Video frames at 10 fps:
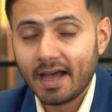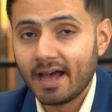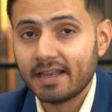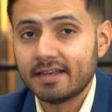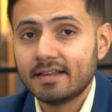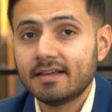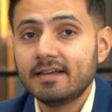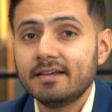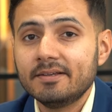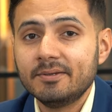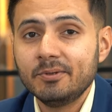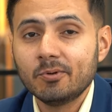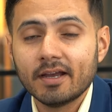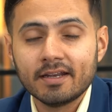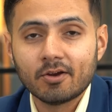And
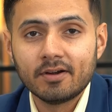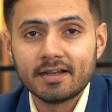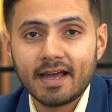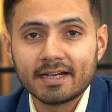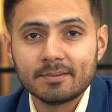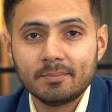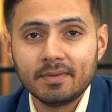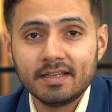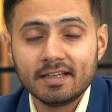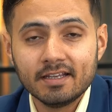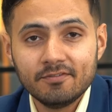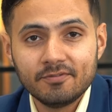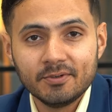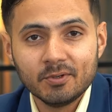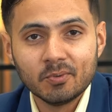you can contact me if
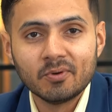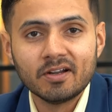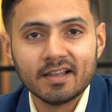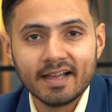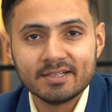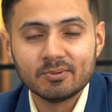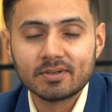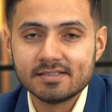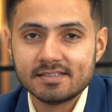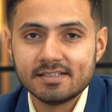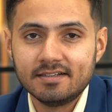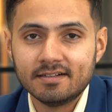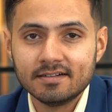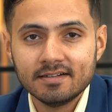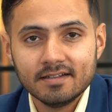you would like to
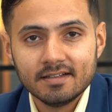consider